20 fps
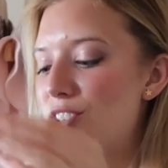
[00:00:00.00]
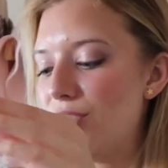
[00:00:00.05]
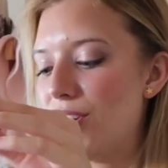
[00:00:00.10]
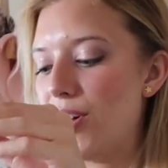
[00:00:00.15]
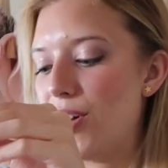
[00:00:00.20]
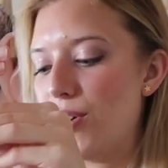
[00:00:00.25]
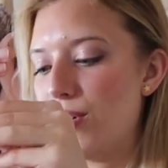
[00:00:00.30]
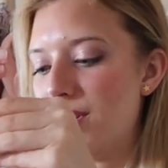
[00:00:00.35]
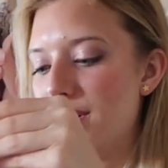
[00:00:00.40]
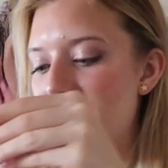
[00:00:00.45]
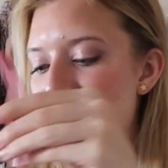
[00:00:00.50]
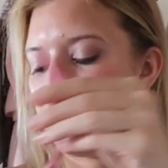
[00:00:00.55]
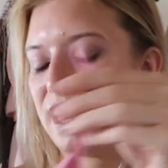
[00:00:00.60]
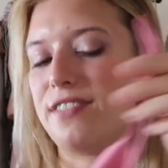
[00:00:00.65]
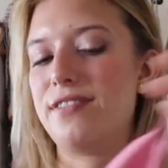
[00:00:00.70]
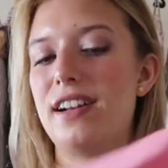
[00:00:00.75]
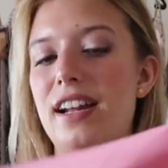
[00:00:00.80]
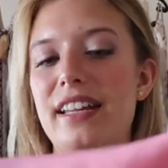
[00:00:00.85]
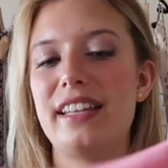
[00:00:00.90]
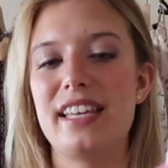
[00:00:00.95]
So
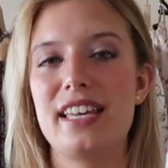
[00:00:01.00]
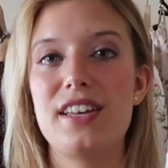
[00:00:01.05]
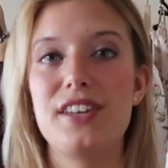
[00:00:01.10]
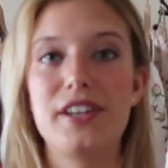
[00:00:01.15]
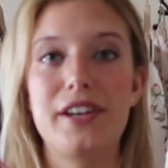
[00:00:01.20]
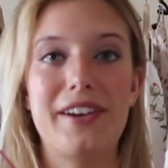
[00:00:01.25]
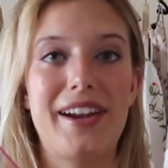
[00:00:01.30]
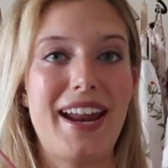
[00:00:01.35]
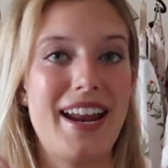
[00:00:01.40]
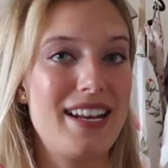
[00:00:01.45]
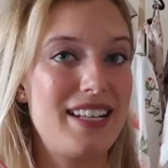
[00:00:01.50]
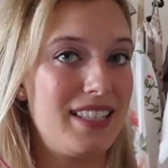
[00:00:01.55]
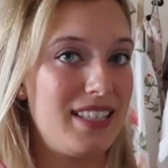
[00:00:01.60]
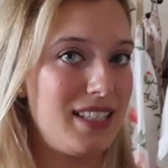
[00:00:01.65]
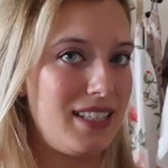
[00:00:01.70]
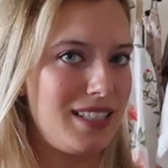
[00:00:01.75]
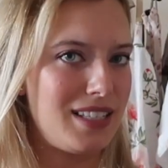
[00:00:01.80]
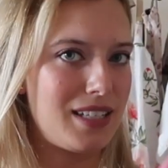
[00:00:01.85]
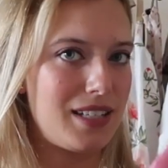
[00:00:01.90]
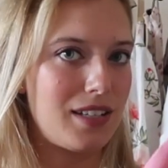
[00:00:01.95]
definitely a great
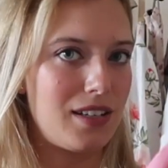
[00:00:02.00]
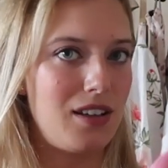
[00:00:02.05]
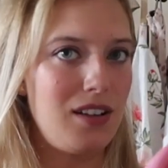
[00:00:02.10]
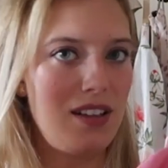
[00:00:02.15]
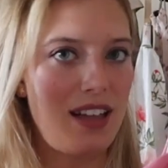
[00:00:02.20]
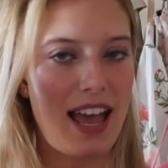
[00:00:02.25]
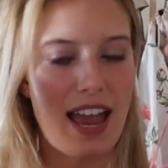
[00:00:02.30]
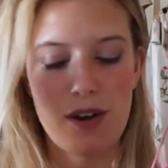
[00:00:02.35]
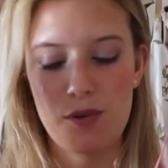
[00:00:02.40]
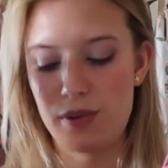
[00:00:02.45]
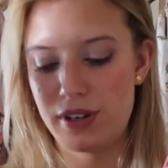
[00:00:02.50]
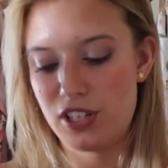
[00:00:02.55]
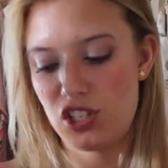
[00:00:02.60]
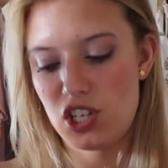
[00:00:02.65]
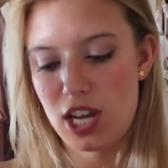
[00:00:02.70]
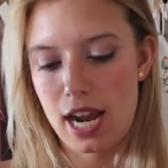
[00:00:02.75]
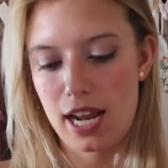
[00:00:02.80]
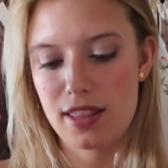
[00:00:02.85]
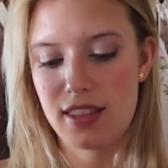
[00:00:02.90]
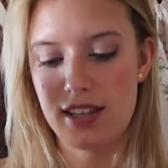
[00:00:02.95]
steal and would
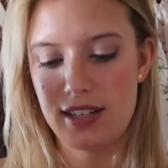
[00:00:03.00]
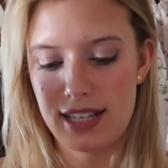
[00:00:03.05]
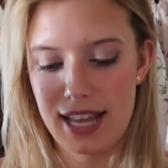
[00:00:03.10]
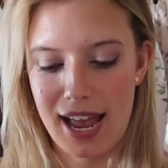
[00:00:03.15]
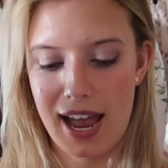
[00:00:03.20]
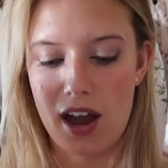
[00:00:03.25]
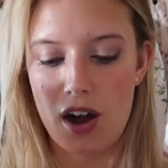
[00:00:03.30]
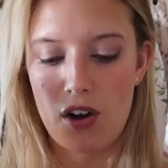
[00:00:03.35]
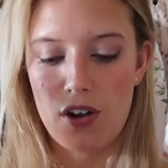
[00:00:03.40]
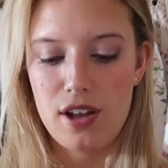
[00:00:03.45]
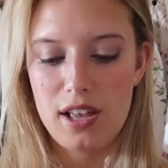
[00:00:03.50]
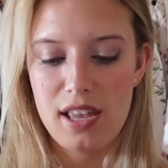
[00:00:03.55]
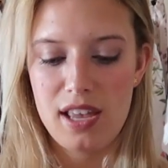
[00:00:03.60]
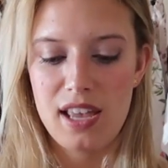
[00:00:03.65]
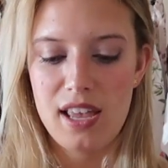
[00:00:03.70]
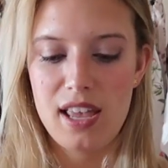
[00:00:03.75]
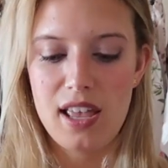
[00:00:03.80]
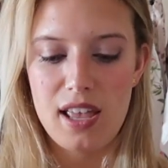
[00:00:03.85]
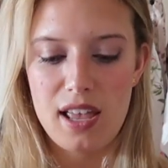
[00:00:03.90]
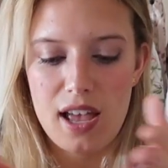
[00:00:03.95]
check this out
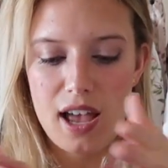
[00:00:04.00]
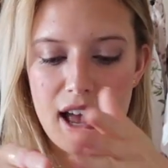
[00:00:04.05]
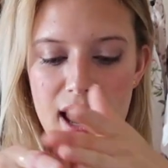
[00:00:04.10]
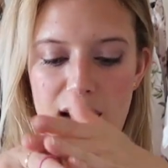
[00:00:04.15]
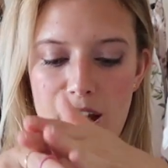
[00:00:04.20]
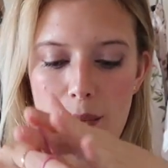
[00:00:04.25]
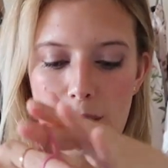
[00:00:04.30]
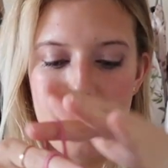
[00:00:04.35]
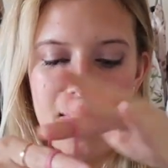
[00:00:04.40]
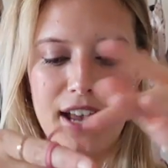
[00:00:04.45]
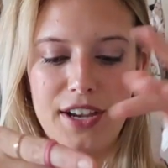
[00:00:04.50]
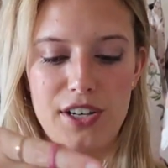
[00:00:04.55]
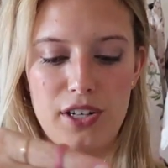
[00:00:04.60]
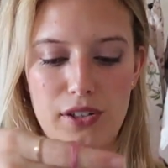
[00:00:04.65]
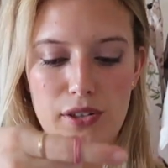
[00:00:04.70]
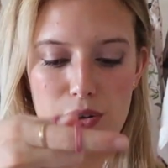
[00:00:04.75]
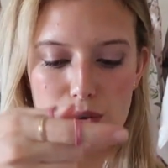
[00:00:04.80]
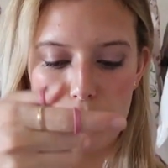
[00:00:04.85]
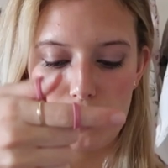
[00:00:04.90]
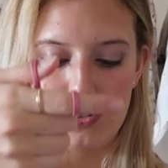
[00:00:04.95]
um, at
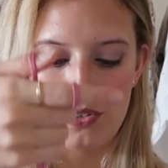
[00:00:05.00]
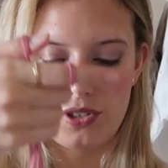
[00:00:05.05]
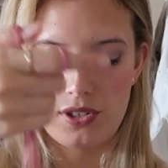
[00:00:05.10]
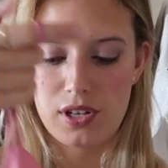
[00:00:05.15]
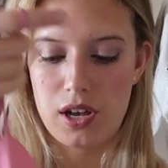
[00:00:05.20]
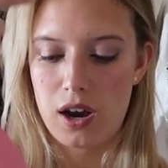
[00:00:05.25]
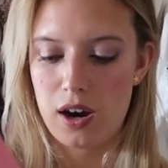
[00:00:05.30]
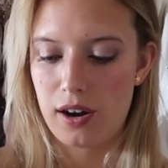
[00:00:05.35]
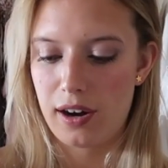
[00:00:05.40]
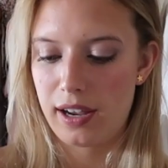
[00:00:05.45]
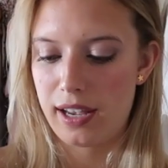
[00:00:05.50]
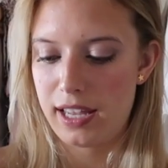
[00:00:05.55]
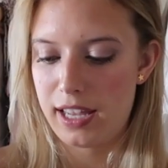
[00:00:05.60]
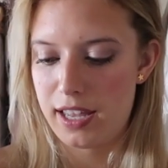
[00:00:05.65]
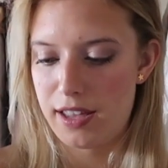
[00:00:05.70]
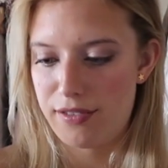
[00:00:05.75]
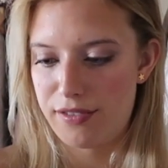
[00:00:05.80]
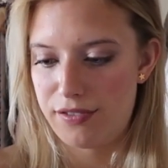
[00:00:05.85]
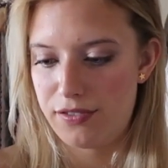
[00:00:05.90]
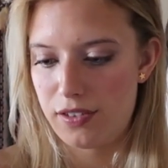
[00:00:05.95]
your local Zara
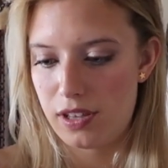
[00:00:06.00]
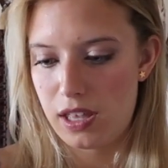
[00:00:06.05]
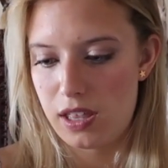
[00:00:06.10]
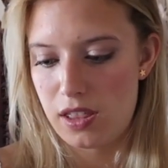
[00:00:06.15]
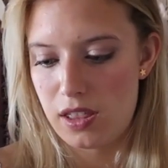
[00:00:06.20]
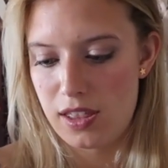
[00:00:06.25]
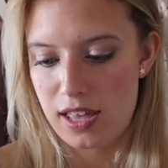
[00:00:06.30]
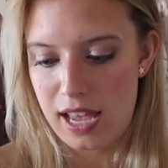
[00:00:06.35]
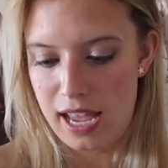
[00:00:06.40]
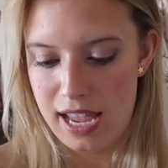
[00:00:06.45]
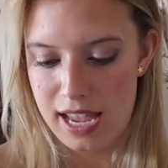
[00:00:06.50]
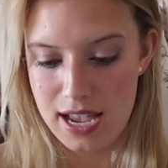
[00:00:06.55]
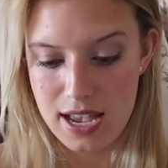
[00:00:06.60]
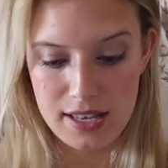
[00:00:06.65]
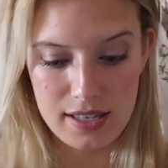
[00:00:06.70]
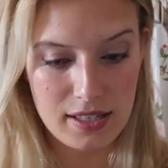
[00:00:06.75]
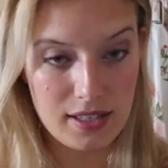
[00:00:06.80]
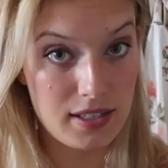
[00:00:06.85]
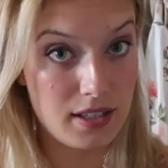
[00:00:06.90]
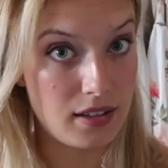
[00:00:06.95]
if they
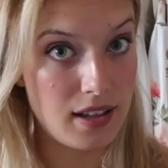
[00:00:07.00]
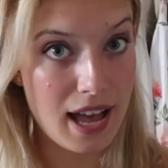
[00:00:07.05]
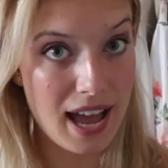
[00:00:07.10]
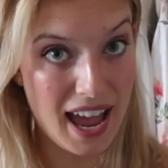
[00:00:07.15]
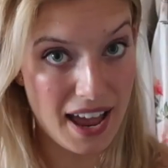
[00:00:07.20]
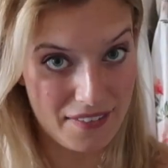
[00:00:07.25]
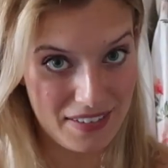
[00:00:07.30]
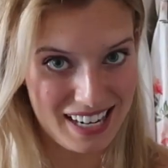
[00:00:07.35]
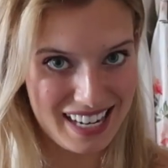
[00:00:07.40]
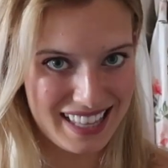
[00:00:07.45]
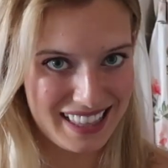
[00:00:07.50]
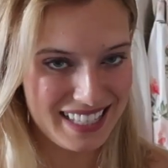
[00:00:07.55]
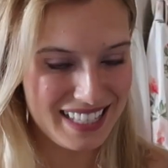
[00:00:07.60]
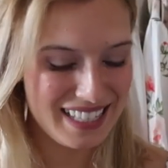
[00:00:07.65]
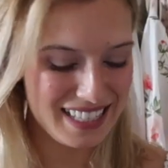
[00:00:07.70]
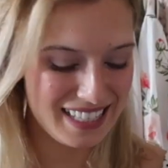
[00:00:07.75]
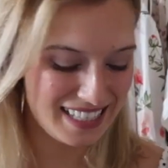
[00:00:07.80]
still have it in